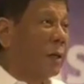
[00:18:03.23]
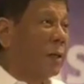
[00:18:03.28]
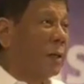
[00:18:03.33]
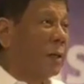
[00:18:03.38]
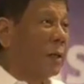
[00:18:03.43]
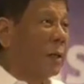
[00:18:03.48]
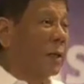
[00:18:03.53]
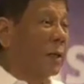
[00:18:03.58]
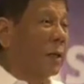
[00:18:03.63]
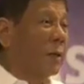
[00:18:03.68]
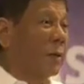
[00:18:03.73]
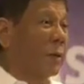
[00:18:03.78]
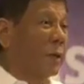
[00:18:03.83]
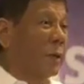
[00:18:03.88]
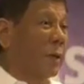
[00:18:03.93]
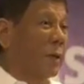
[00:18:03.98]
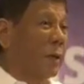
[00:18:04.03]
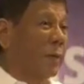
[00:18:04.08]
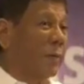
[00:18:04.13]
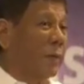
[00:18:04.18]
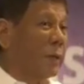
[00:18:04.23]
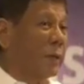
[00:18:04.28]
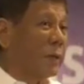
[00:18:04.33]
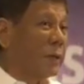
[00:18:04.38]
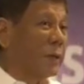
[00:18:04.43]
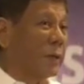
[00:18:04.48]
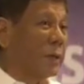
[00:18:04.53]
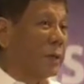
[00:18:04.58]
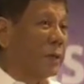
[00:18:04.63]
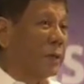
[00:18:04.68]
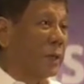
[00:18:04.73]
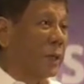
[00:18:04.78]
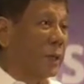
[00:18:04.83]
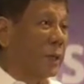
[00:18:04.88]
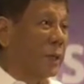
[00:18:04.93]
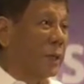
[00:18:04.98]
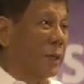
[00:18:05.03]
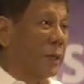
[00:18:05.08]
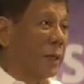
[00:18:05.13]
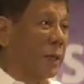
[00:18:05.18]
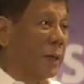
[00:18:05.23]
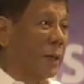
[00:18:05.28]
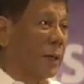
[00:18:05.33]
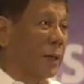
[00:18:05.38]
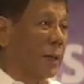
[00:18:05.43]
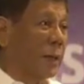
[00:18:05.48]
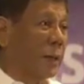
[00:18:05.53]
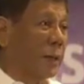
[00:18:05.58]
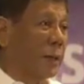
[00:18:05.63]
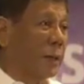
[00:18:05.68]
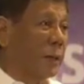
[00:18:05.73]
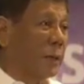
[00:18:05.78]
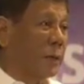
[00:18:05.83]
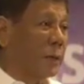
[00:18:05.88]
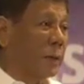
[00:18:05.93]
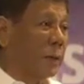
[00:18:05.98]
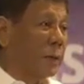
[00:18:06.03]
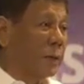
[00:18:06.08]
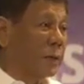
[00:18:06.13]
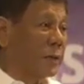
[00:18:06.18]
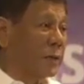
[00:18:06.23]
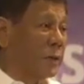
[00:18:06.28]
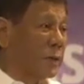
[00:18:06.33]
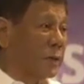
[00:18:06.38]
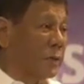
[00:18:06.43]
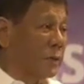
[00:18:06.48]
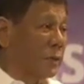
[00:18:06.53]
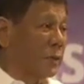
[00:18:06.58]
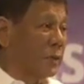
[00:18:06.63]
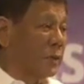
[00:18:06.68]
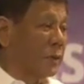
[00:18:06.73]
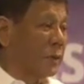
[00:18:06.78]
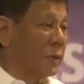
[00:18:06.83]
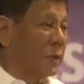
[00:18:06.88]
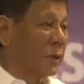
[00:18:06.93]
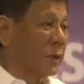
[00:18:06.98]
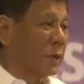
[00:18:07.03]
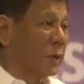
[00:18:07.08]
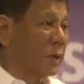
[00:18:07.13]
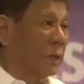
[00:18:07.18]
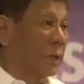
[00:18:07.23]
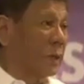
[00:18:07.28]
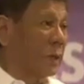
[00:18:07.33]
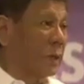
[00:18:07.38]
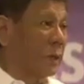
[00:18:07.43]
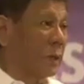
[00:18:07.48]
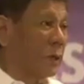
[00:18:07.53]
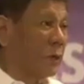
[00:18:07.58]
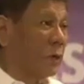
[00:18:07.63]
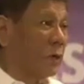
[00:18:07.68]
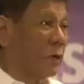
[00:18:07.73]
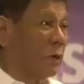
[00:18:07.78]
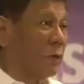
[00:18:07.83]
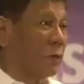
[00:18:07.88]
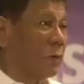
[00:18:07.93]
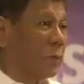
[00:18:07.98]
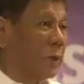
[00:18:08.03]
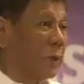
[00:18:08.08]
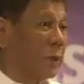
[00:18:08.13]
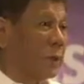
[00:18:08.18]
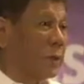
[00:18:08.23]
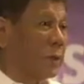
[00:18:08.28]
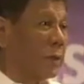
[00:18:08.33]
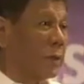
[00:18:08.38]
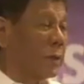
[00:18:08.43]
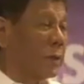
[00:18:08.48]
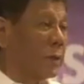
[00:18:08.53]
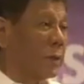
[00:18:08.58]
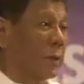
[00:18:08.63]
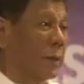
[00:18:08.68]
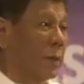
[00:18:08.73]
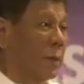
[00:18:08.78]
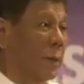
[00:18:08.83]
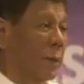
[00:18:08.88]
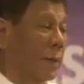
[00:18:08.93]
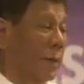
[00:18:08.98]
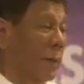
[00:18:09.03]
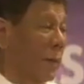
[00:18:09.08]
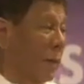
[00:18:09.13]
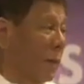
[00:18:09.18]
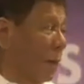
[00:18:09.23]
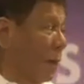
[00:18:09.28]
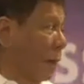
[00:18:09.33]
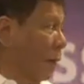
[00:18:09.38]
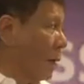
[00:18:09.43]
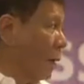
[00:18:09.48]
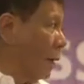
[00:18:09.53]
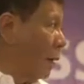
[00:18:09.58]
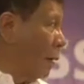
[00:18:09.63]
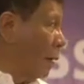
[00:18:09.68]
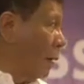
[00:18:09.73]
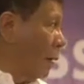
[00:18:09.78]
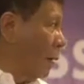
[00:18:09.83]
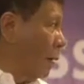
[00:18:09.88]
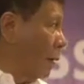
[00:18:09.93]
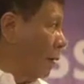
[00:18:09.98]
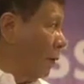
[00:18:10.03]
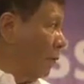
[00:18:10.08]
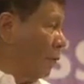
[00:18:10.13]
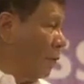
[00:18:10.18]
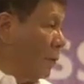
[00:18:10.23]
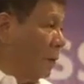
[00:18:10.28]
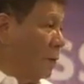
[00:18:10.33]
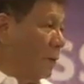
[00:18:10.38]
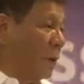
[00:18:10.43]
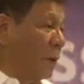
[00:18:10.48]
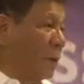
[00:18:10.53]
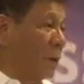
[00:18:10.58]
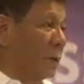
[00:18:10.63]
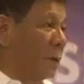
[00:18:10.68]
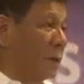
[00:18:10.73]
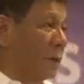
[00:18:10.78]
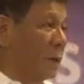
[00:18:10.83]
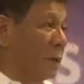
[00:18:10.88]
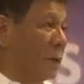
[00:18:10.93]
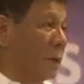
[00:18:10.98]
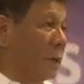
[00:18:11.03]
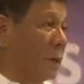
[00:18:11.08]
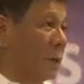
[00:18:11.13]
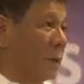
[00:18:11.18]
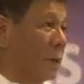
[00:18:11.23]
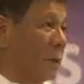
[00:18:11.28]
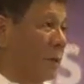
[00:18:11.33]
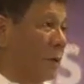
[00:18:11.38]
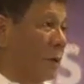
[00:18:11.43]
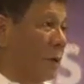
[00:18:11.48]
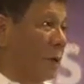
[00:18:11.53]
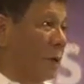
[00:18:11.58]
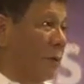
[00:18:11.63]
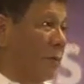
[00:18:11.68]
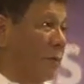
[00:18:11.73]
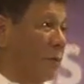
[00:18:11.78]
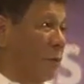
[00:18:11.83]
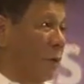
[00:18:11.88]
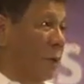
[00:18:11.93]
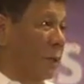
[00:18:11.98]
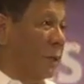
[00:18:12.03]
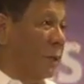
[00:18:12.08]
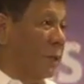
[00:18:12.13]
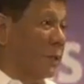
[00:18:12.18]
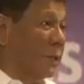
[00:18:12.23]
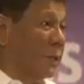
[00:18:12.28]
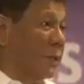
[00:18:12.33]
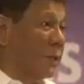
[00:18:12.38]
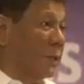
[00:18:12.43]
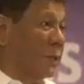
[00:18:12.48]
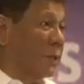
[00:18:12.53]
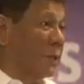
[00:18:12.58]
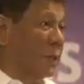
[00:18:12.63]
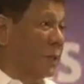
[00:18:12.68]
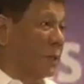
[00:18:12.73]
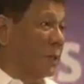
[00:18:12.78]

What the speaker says: They are now in the heavens, and you can rest assured that your comrades and the family, your loved ones.